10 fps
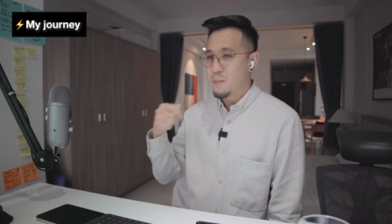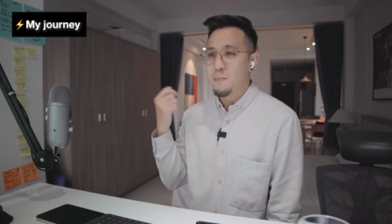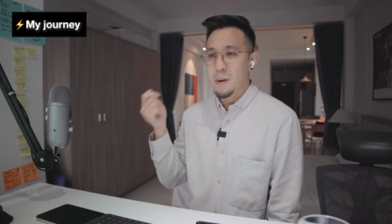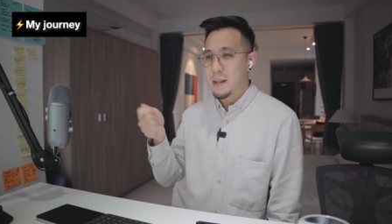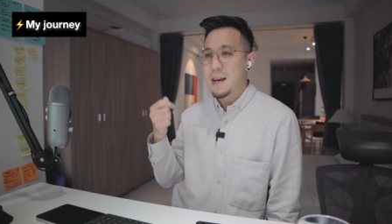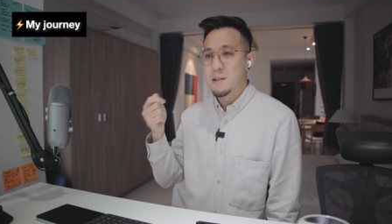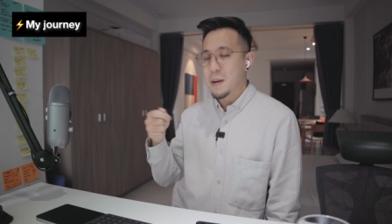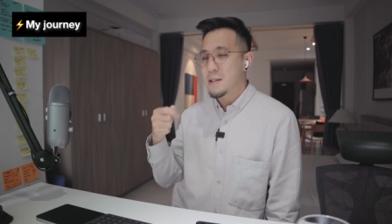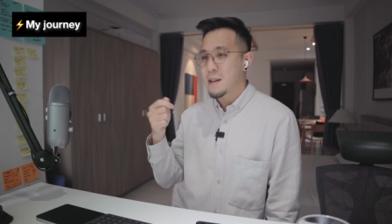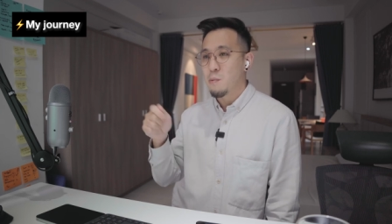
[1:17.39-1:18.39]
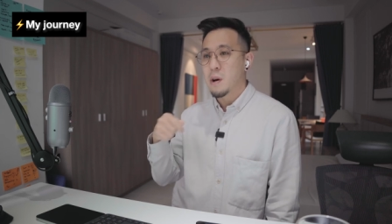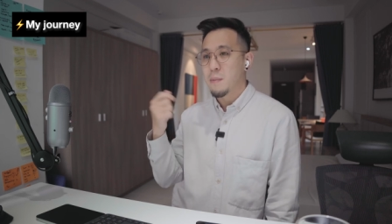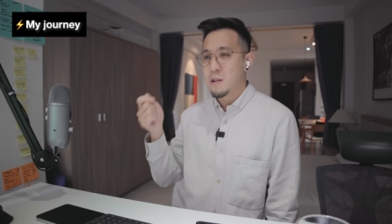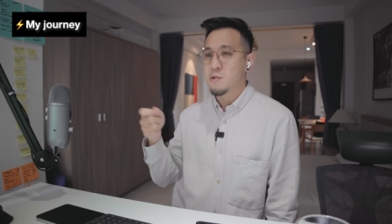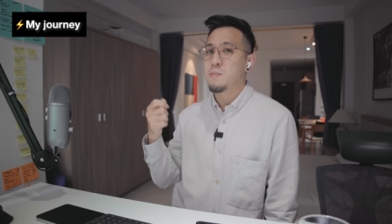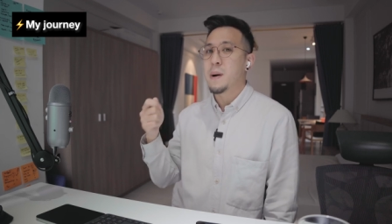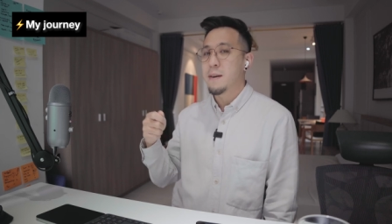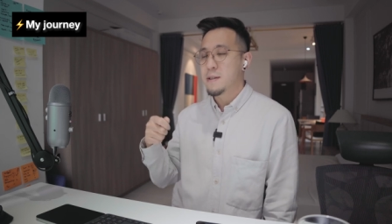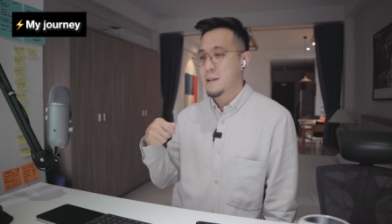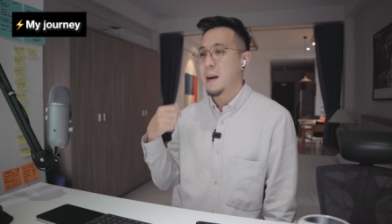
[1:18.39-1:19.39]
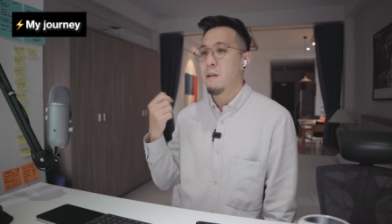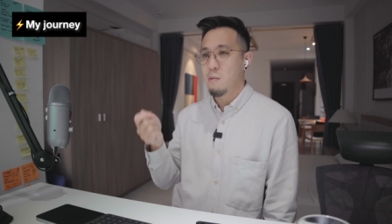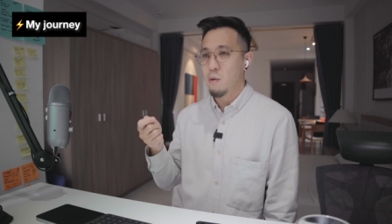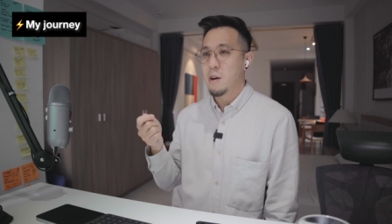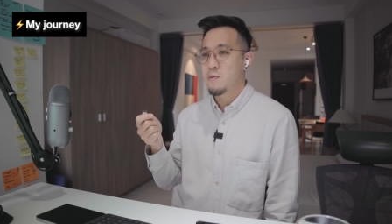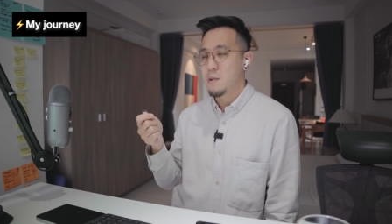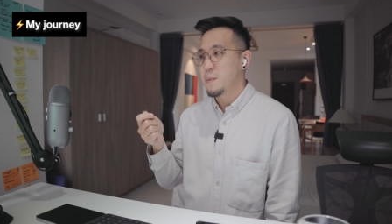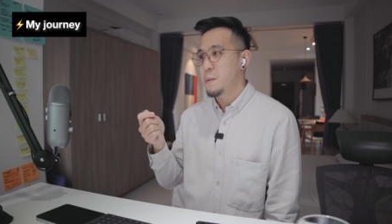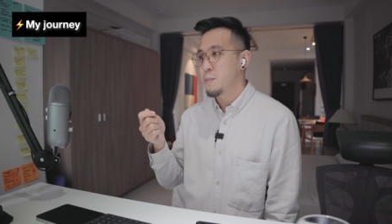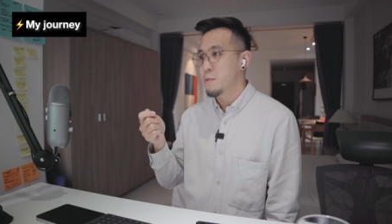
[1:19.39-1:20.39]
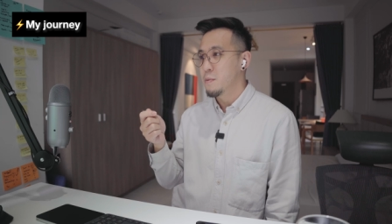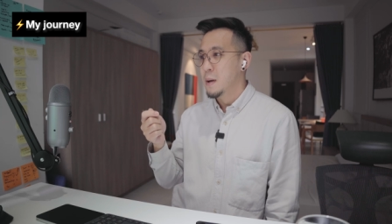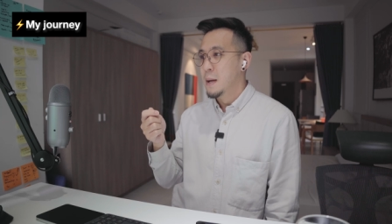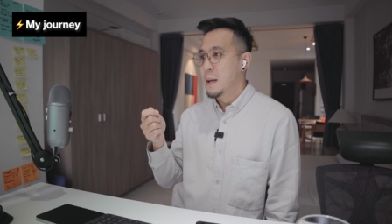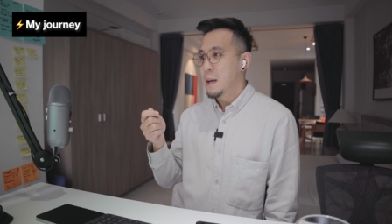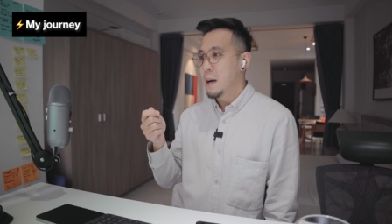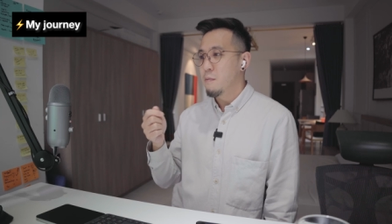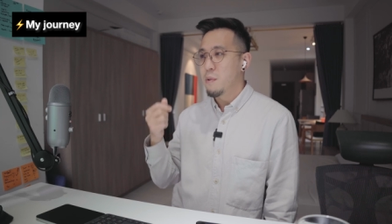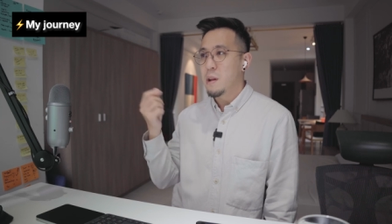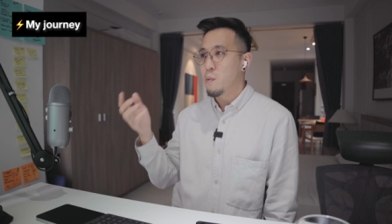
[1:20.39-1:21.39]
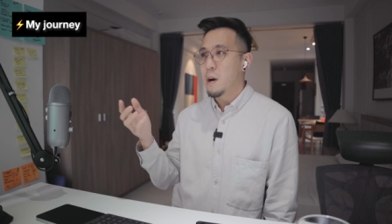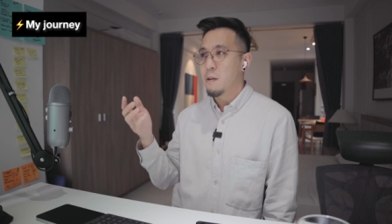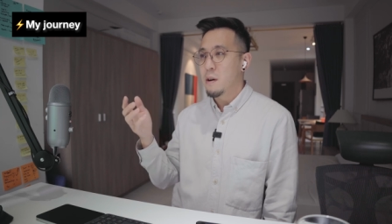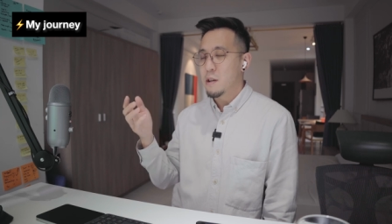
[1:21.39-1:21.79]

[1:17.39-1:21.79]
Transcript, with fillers: But that's basically one of my superpowers and how I worked with people uh, really well.